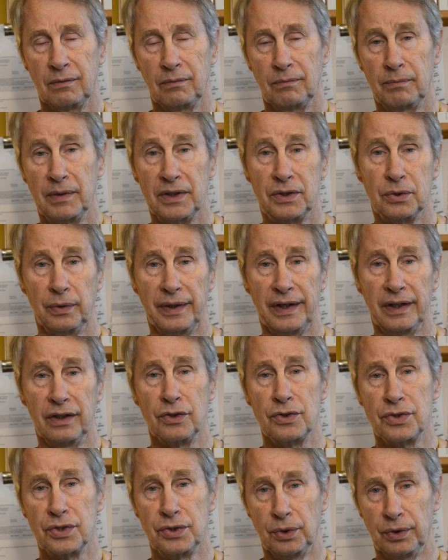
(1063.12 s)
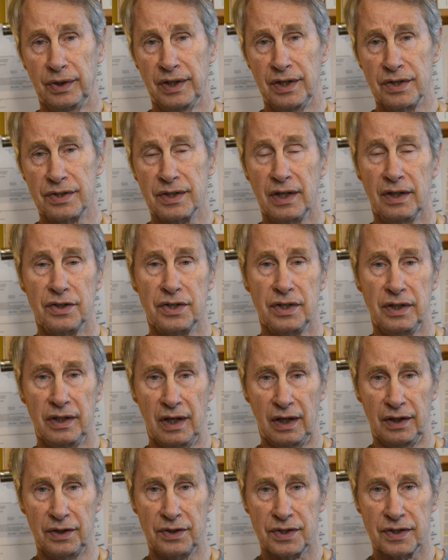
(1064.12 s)
between Sunnis and
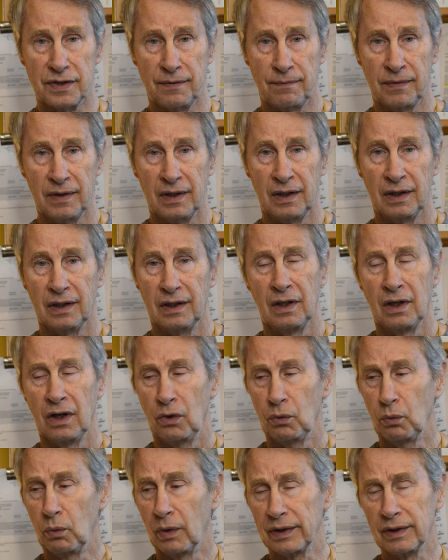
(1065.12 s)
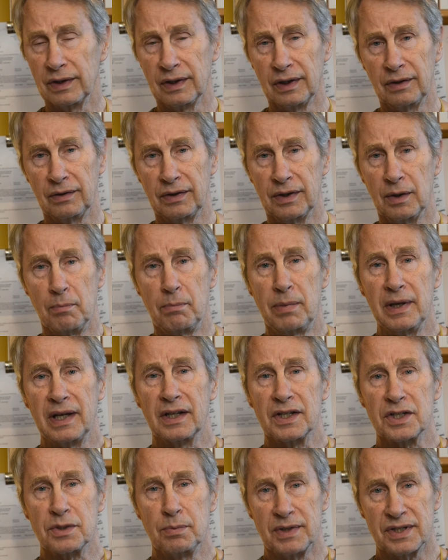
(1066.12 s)
Shiites. One of the
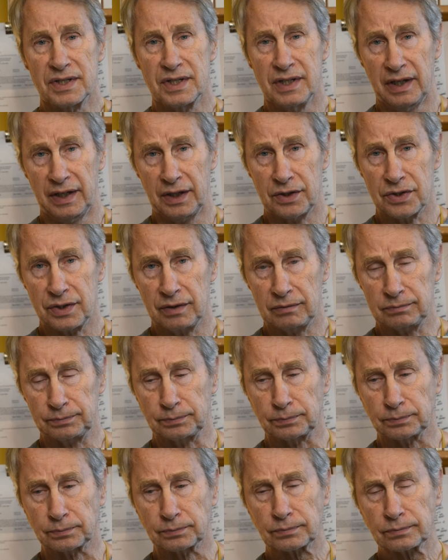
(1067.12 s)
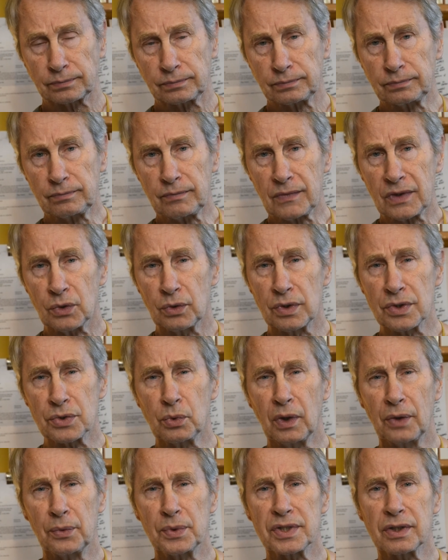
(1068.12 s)
biggest mistakes was
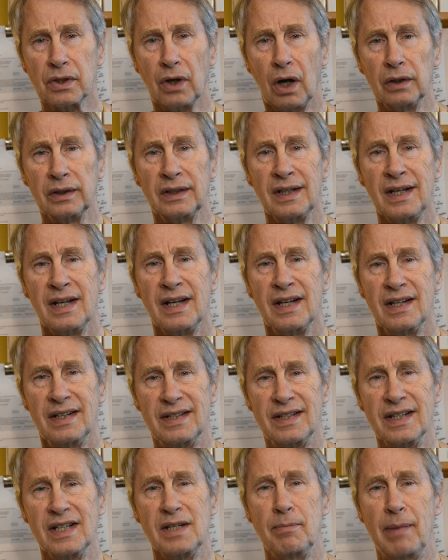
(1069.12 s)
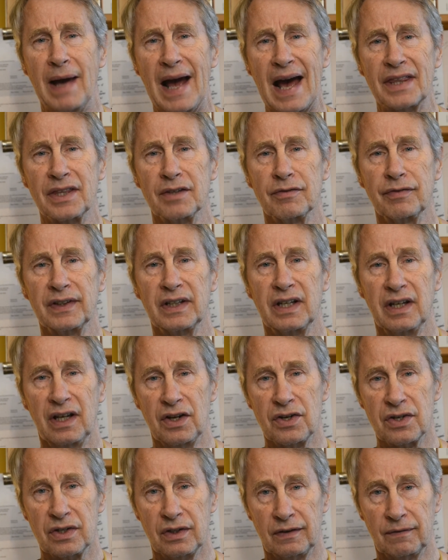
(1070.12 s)
what was called
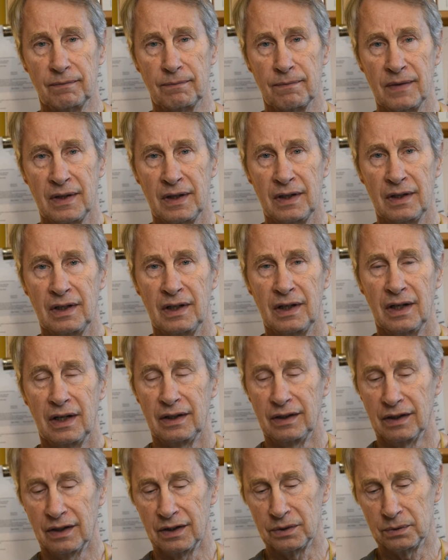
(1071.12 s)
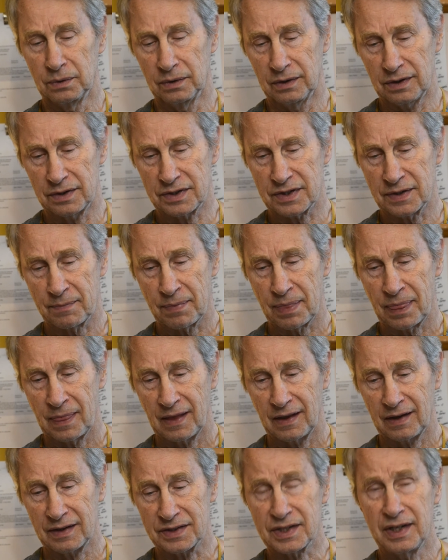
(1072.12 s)
de-Baathification. In other words,
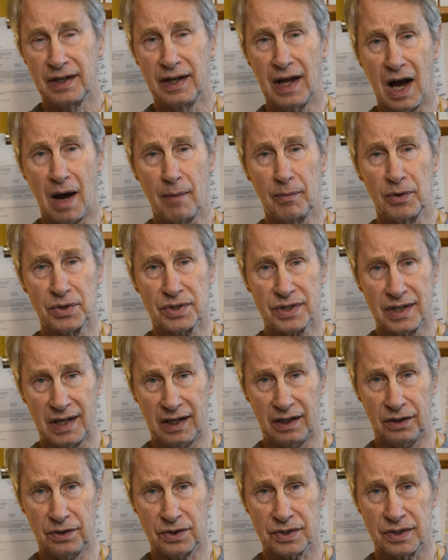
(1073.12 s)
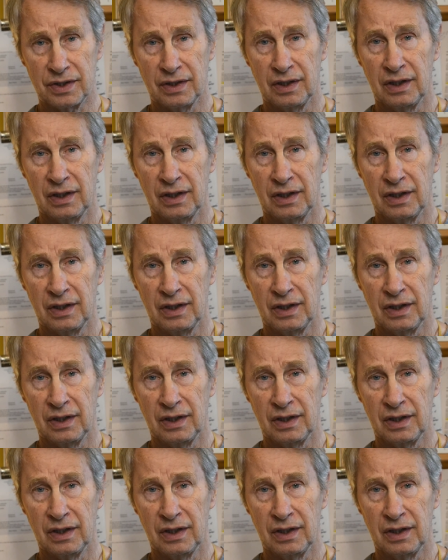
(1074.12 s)
Saddam Hussein's